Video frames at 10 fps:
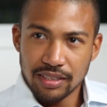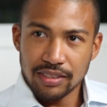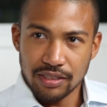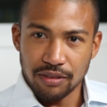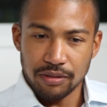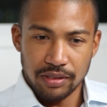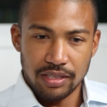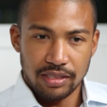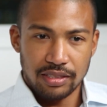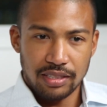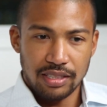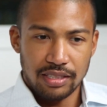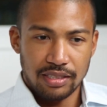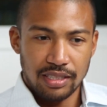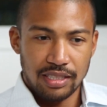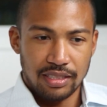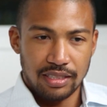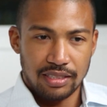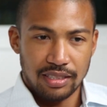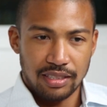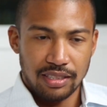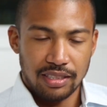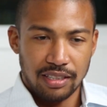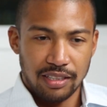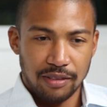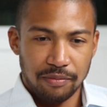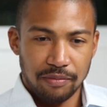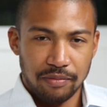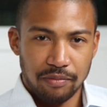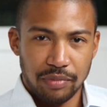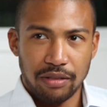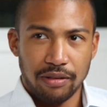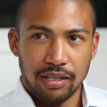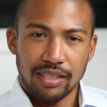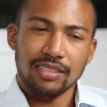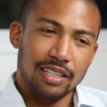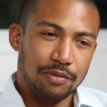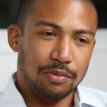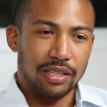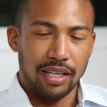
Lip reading: So he's easy to be around because it keeps me